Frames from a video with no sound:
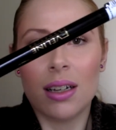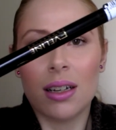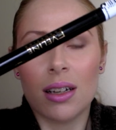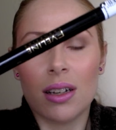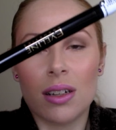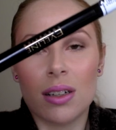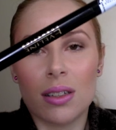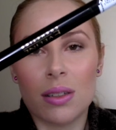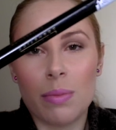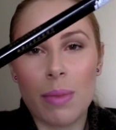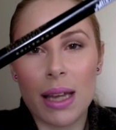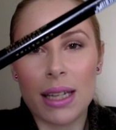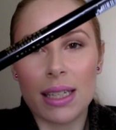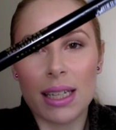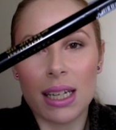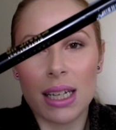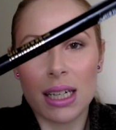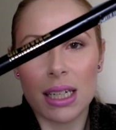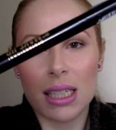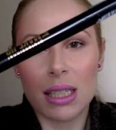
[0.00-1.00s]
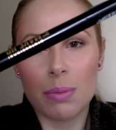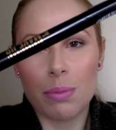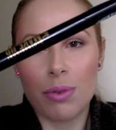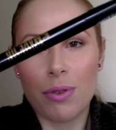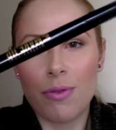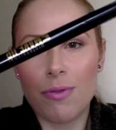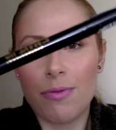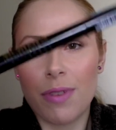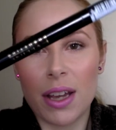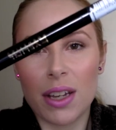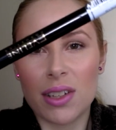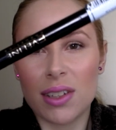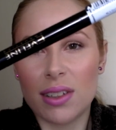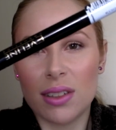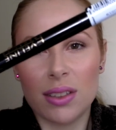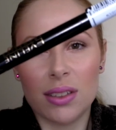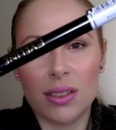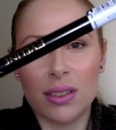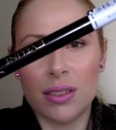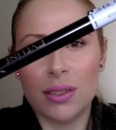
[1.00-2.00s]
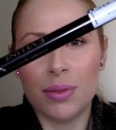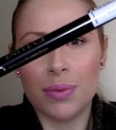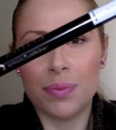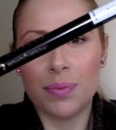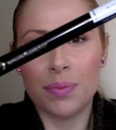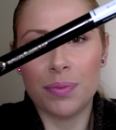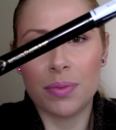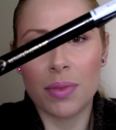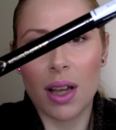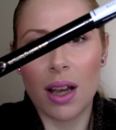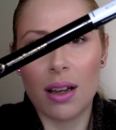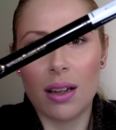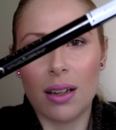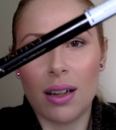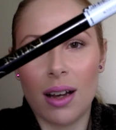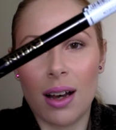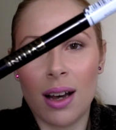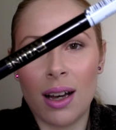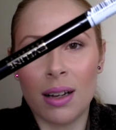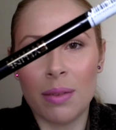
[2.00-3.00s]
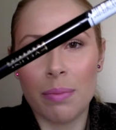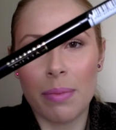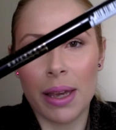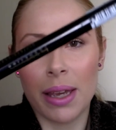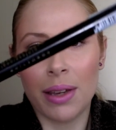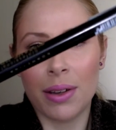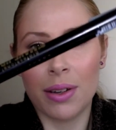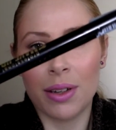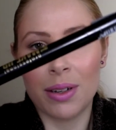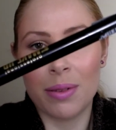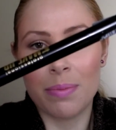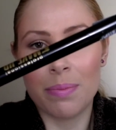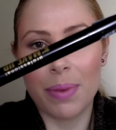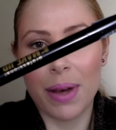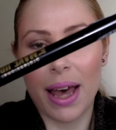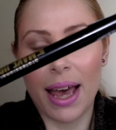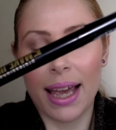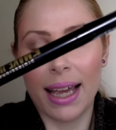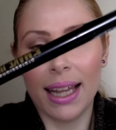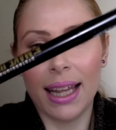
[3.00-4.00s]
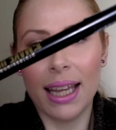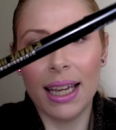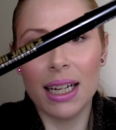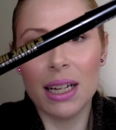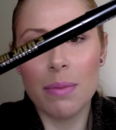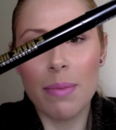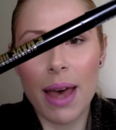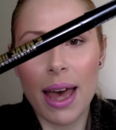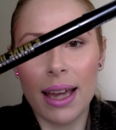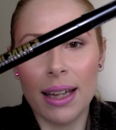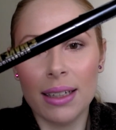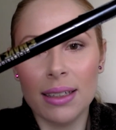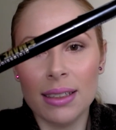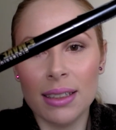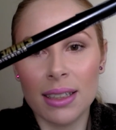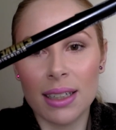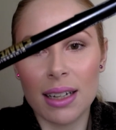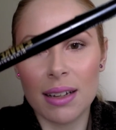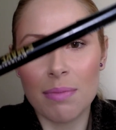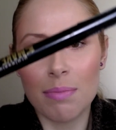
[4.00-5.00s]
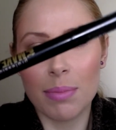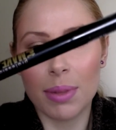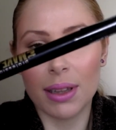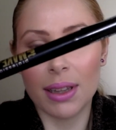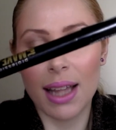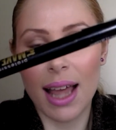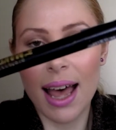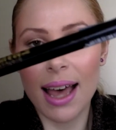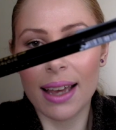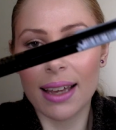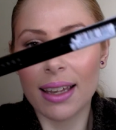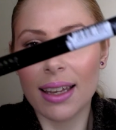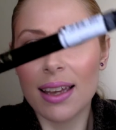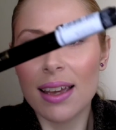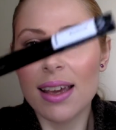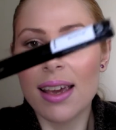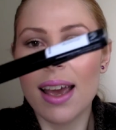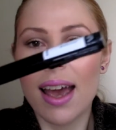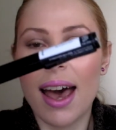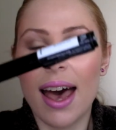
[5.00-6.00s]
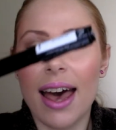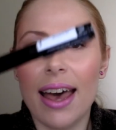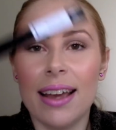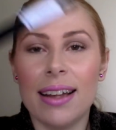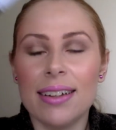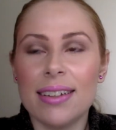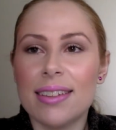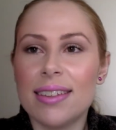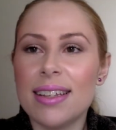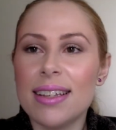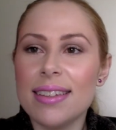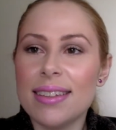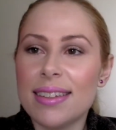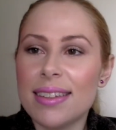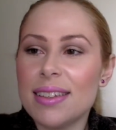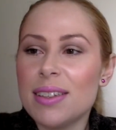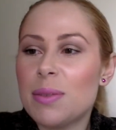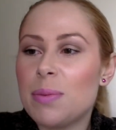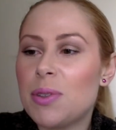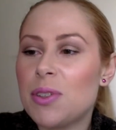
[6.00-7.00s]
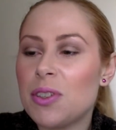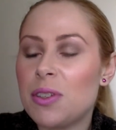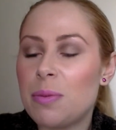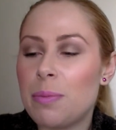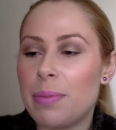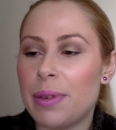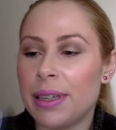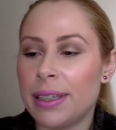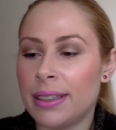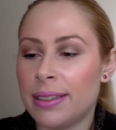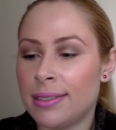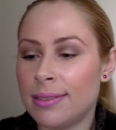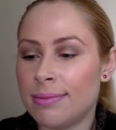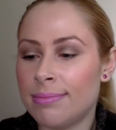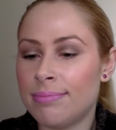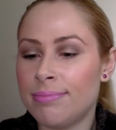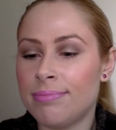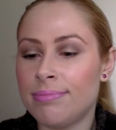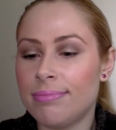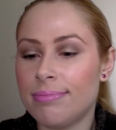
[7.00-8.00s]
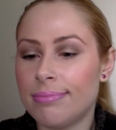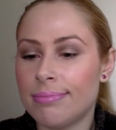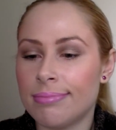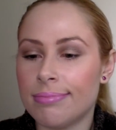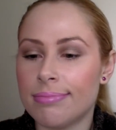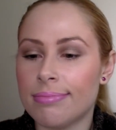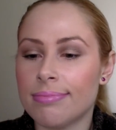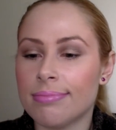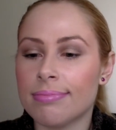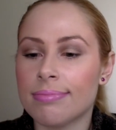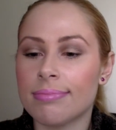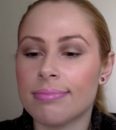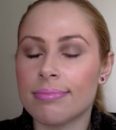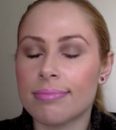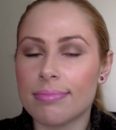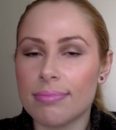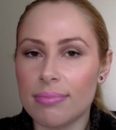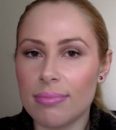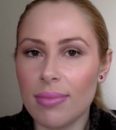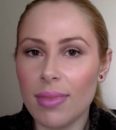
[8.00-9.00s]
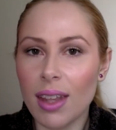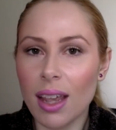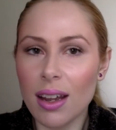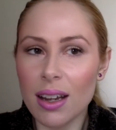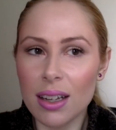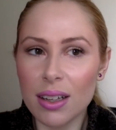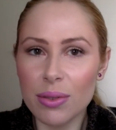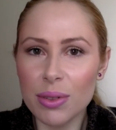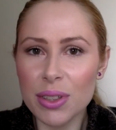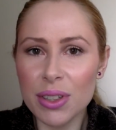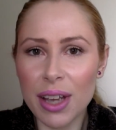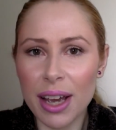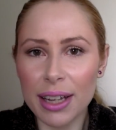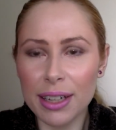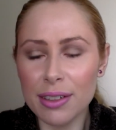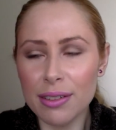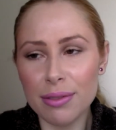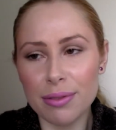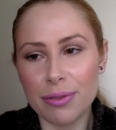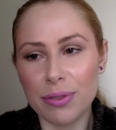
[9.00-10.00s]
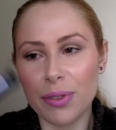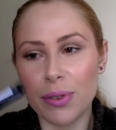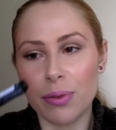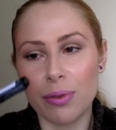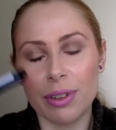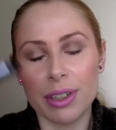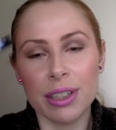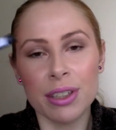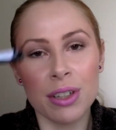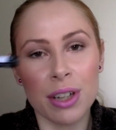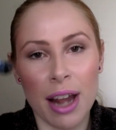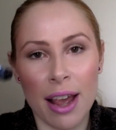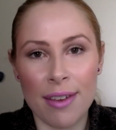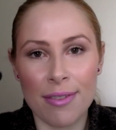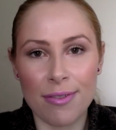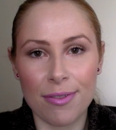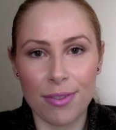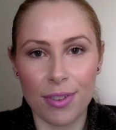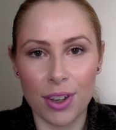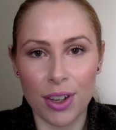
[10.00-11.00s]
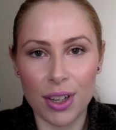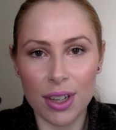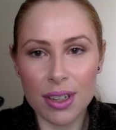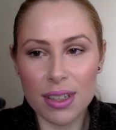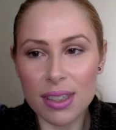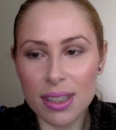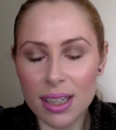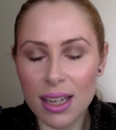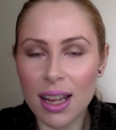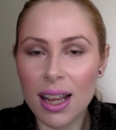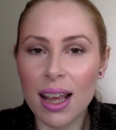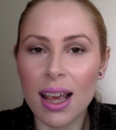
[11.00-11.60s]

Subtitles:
Cosmetics Professional Art Makeup eyeliner pen in black, and this has just been it was kind of really good at first,